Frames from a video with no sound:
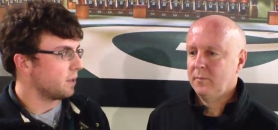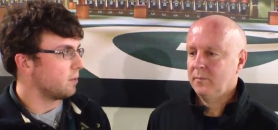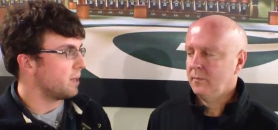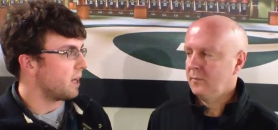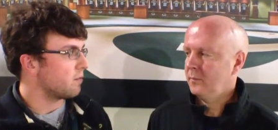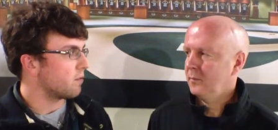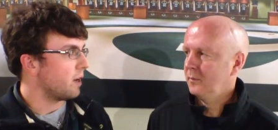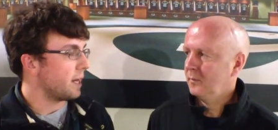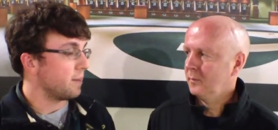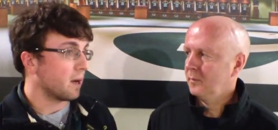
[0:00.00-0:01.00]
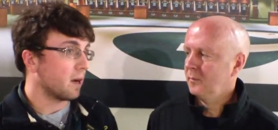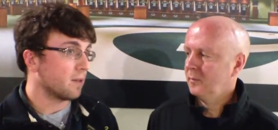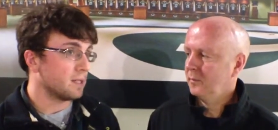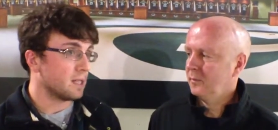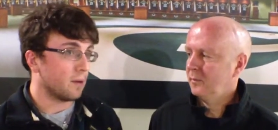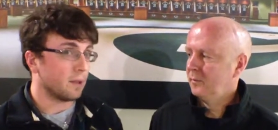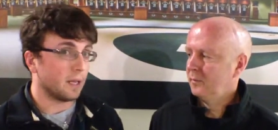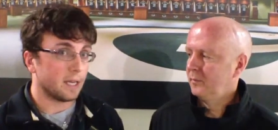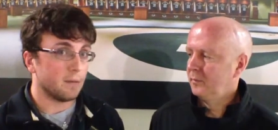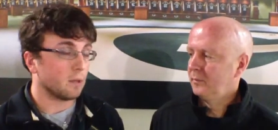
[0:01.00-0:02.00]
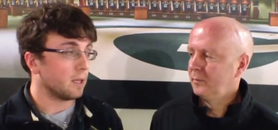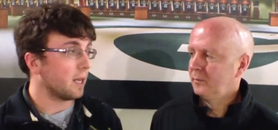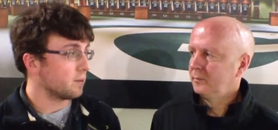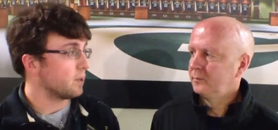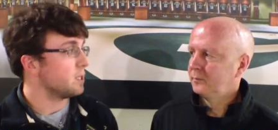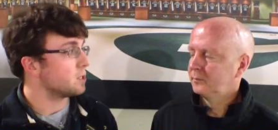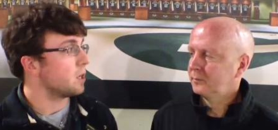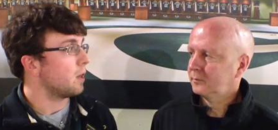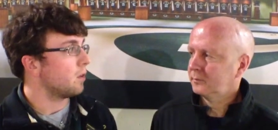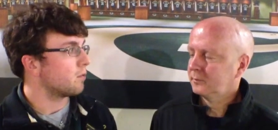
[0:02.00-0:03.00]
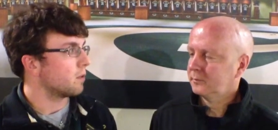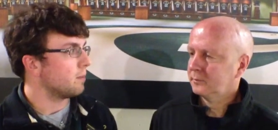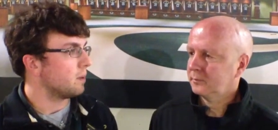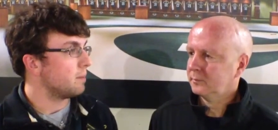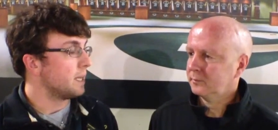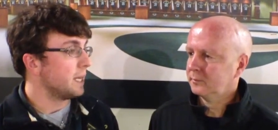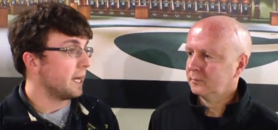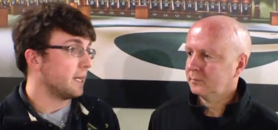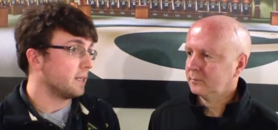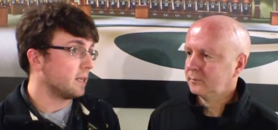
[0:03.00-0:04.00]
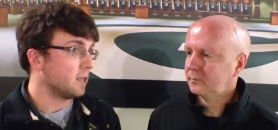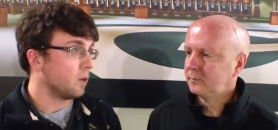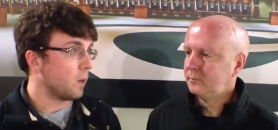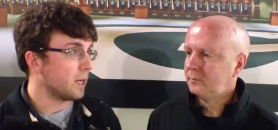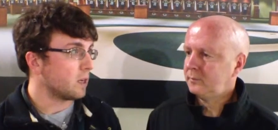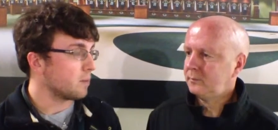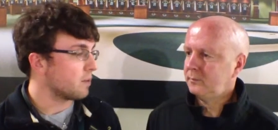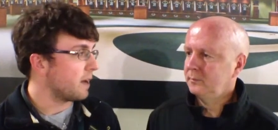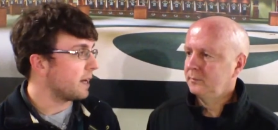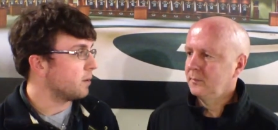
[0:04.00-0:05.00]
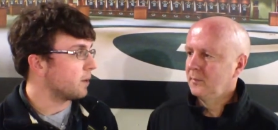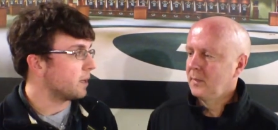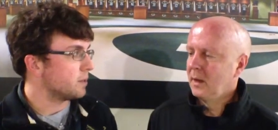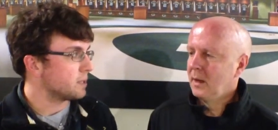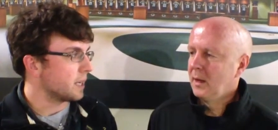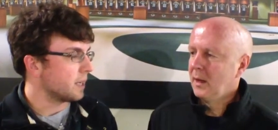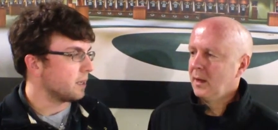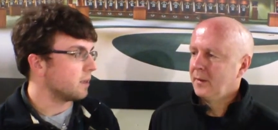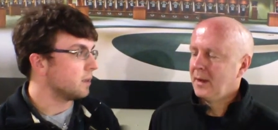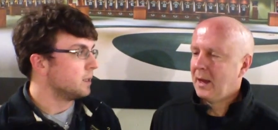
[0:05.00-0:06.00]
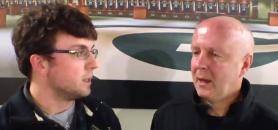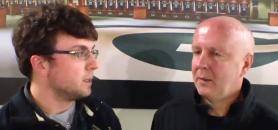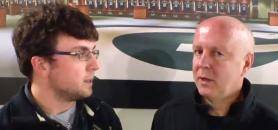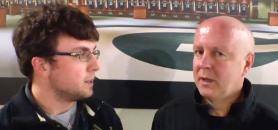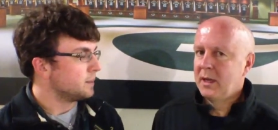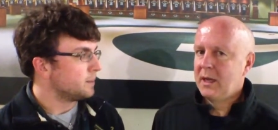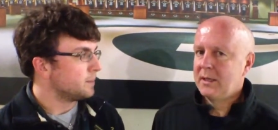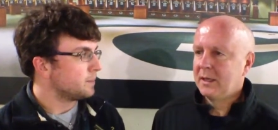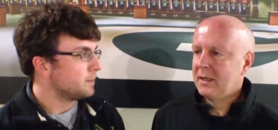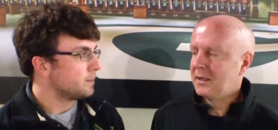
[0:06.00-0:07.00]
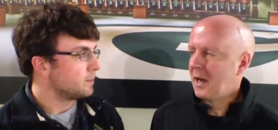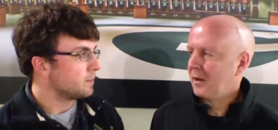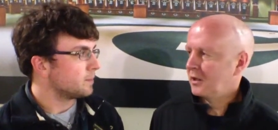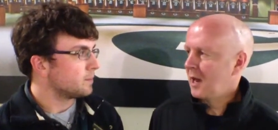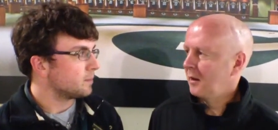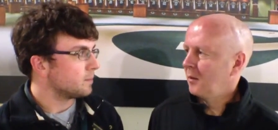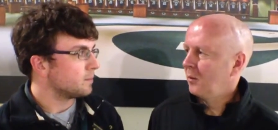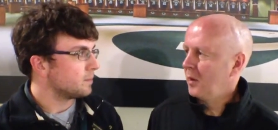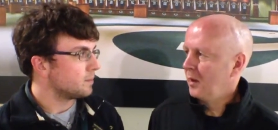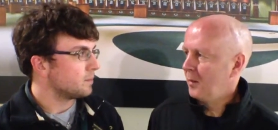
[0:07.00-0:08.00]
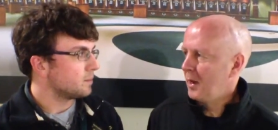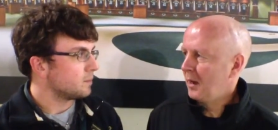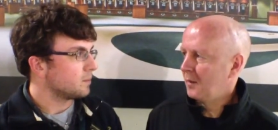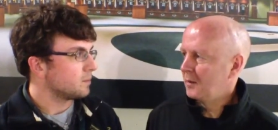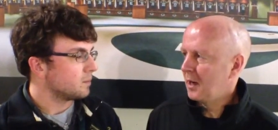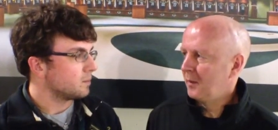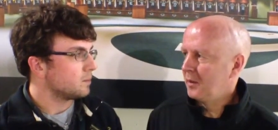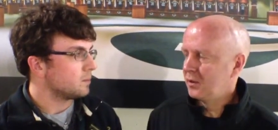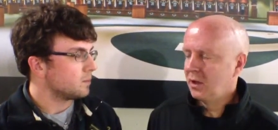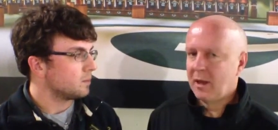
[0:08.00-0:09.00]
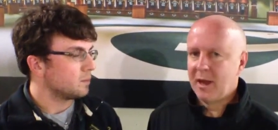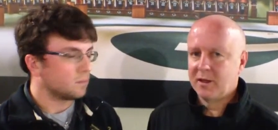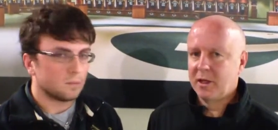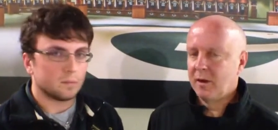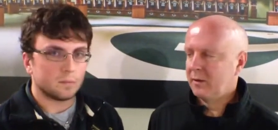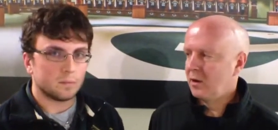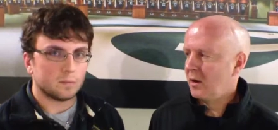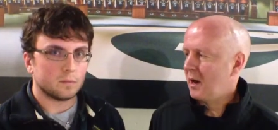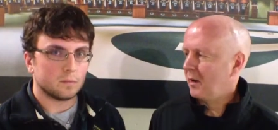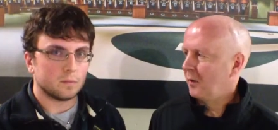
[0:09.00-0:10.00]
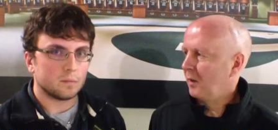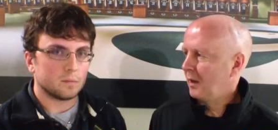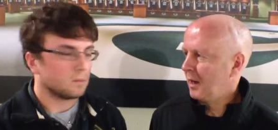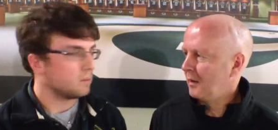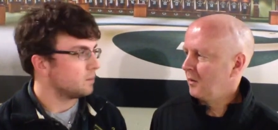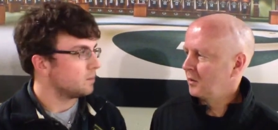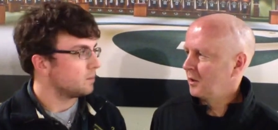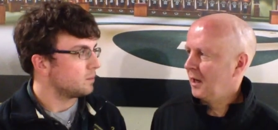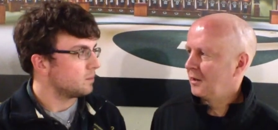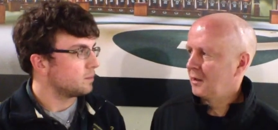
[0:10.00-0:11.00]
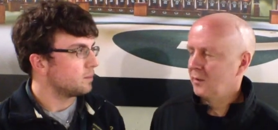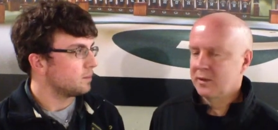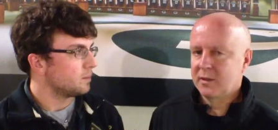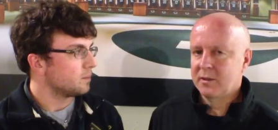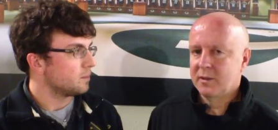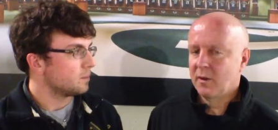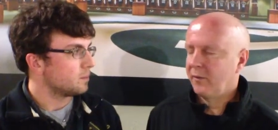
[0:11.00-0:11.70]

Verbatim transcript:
Speaker 1: little bit on Friday. McCarthy sounded like he really liked what he saw though from him, and uh, you know what he could provide going into his second year.
Speaker 2: I, I would think he's at least got a shot at the winning the backup job this this year. Last year, it turned out he really had no chance. He was so